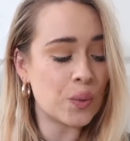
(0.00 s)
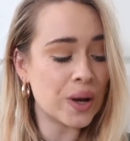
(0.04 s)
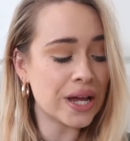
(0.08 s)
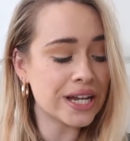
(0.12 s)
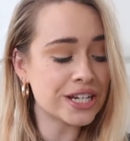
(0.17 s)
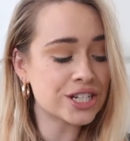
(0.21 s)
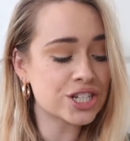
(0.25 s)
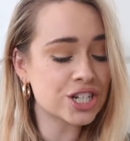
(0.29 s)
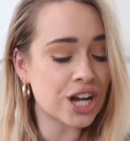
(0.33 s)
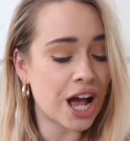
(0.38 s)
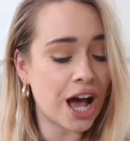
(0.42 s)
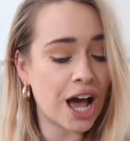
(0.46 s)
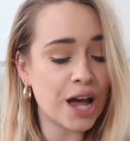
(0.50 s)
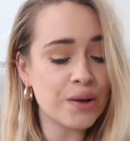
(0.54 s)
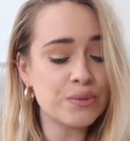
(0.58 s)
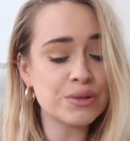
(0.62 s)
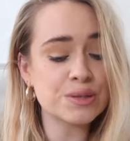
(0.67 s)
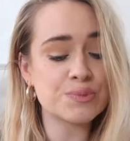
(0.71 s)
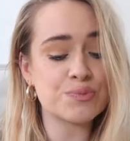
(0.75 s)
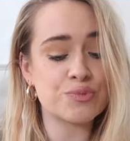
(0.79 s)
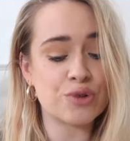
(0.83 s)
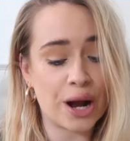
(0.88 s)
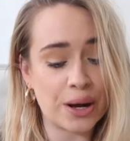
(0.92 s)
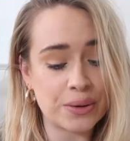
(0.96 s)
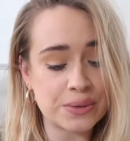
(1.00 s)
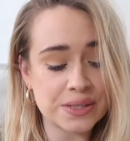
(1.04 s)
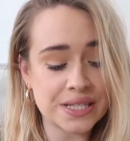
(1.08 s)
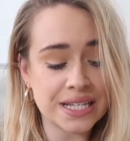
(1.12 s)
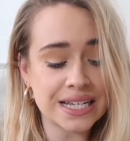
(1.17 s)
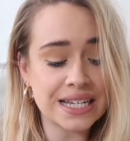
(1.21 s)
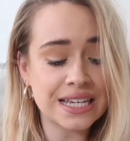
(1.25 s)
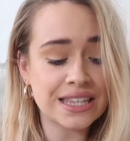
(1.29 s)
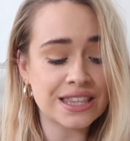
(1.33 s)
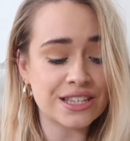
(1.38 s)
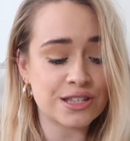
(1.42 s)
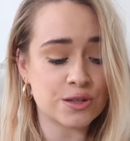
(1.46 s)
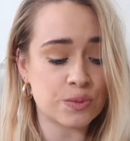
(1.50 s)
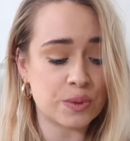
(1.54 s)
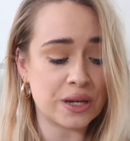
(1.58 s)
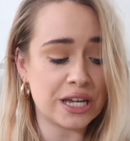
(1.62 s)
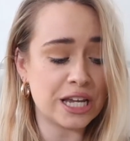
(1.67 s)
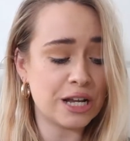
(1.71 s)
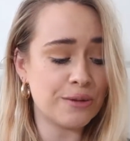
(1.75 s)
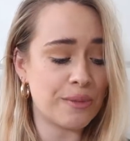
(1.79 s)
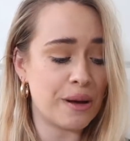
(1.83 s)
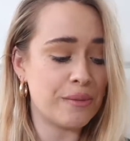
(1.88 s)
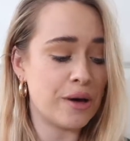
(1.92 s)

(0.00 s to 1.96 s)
which I was browsing this week.